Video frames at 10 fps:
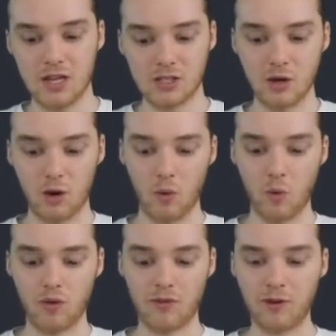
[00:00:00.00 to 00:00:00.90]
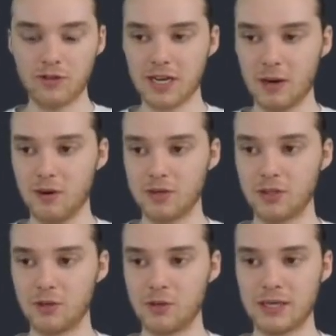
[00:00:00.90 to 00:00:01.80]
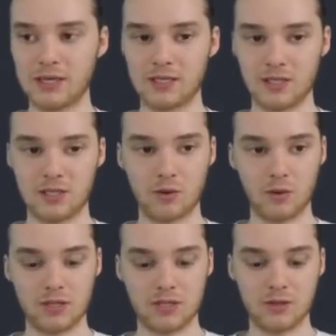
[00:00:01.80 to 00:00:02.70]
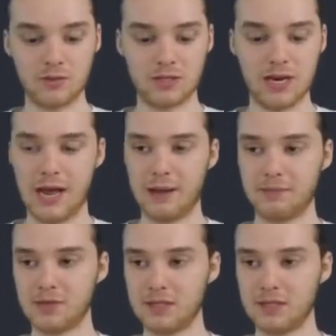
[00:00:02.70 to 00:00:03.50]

So the first thing I want to do is store the student's name.